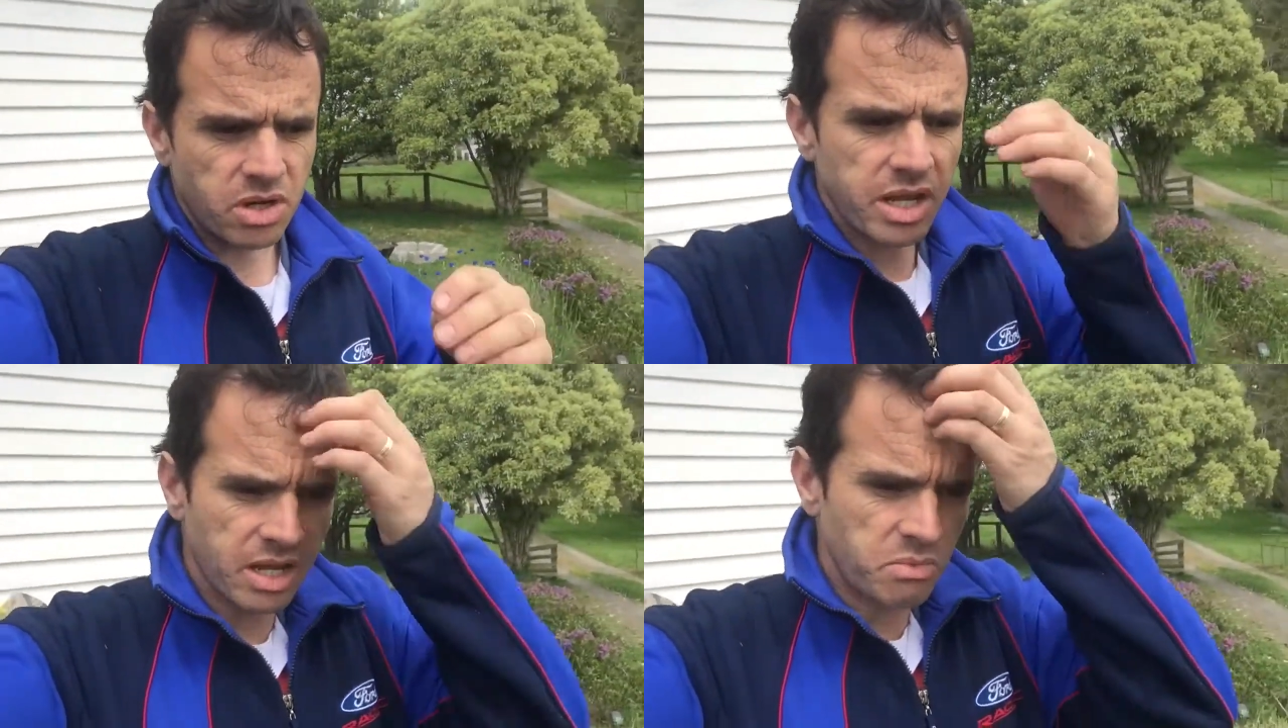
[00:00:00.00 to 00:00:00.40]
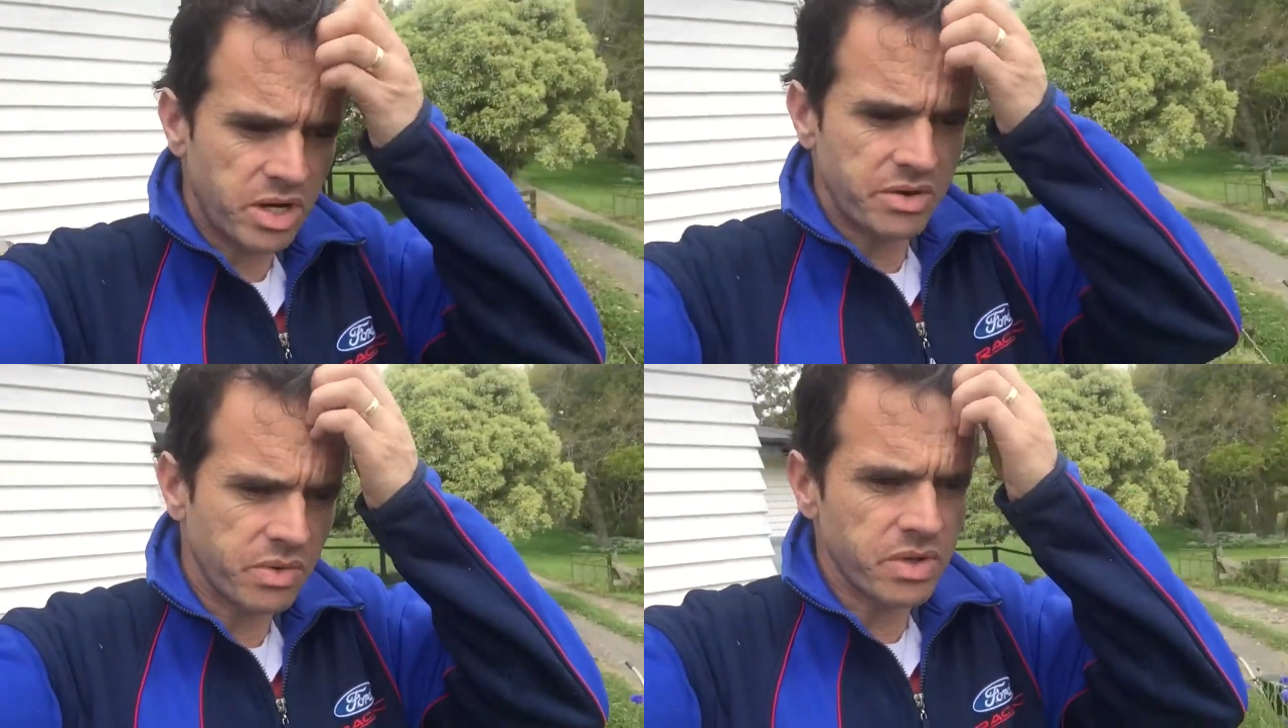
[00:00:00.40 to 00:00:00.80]
like, I'm
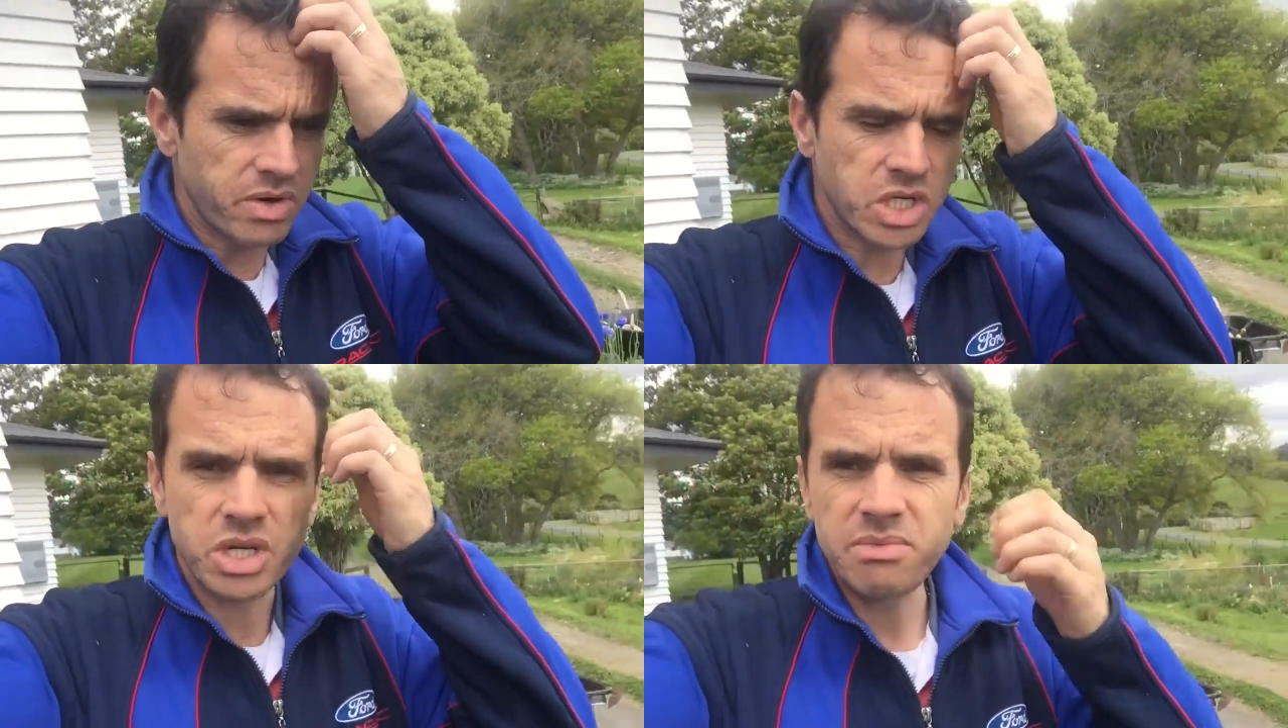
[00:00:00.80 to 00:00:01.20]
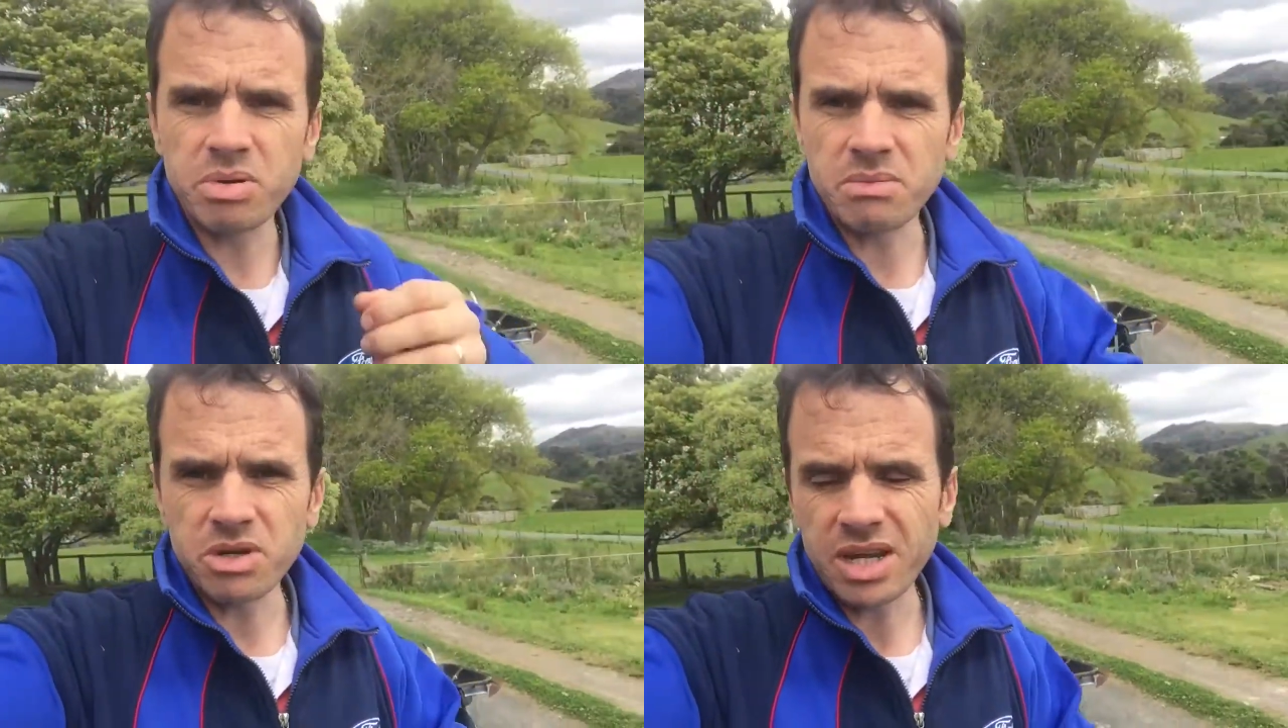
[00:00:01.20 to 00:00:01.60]
wondering whether I should even
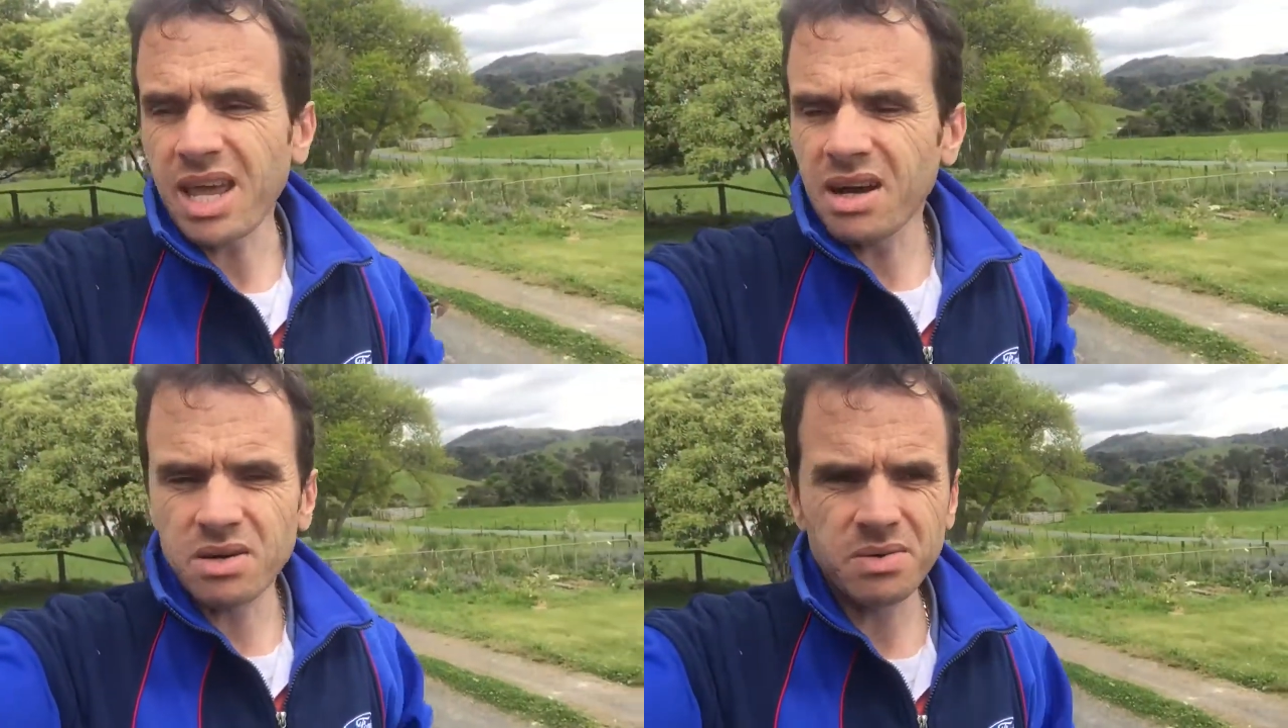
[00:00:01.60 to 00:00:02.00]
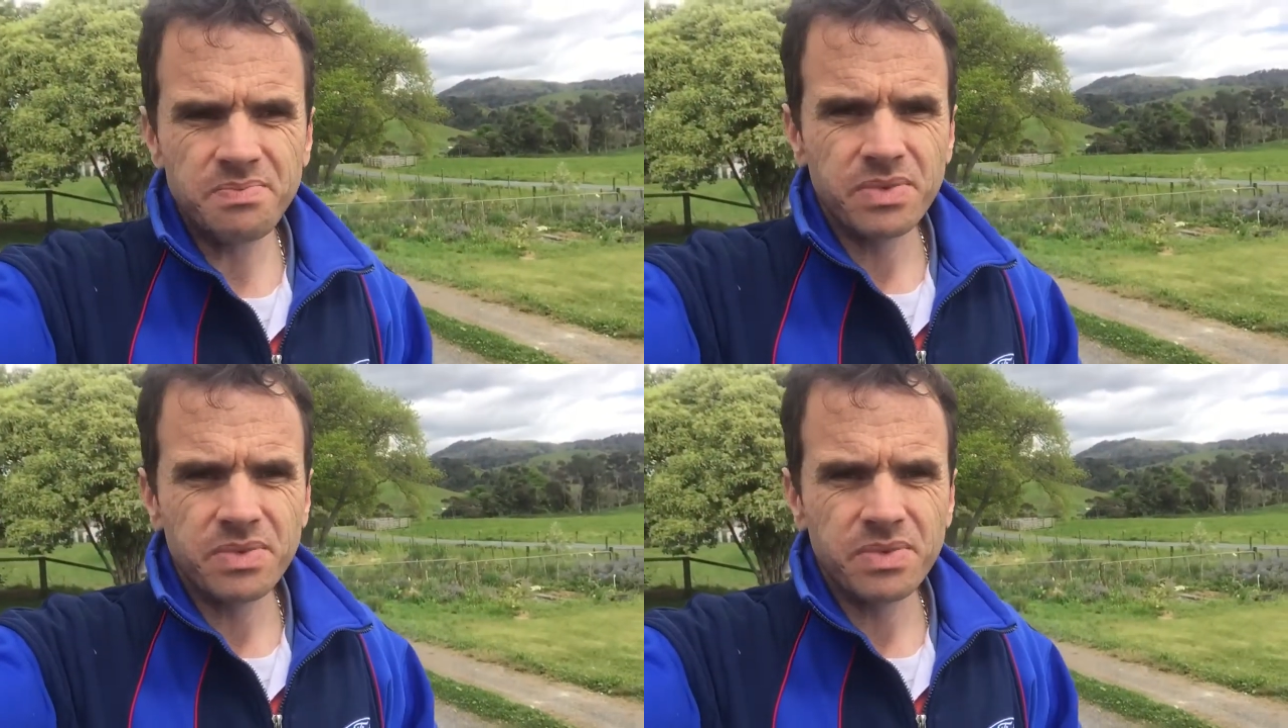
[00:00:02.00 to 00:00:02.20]
put them on now.